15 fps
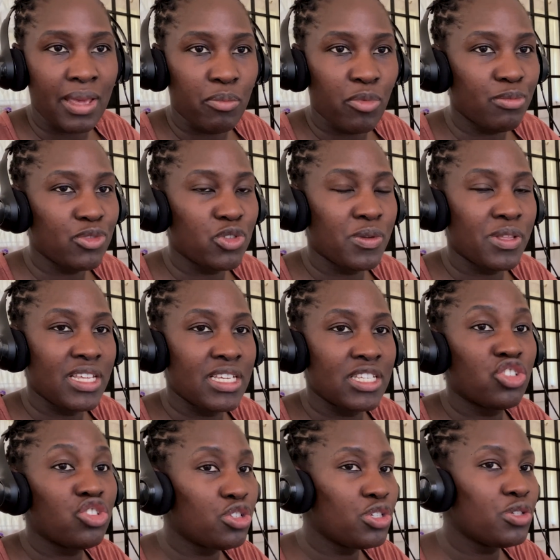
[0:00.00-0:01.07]
prompt with
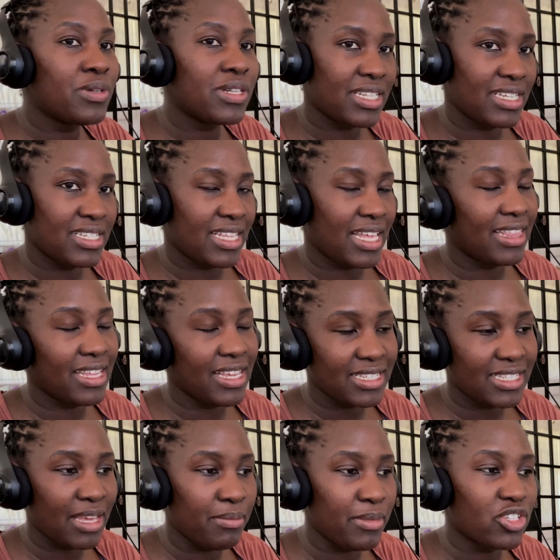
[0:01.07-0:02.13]
is, do you understand the
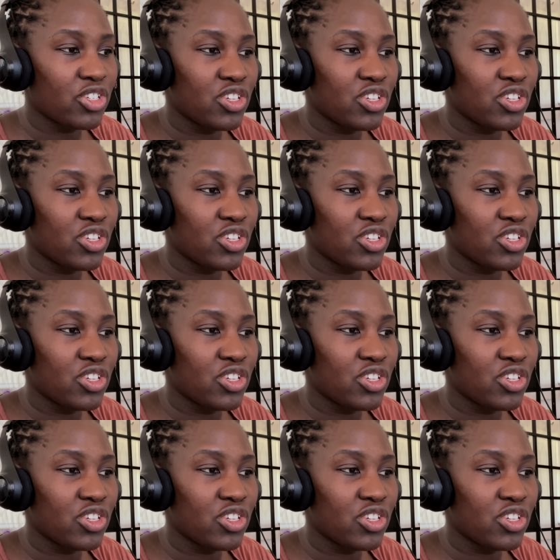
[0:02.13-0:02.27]
assignment?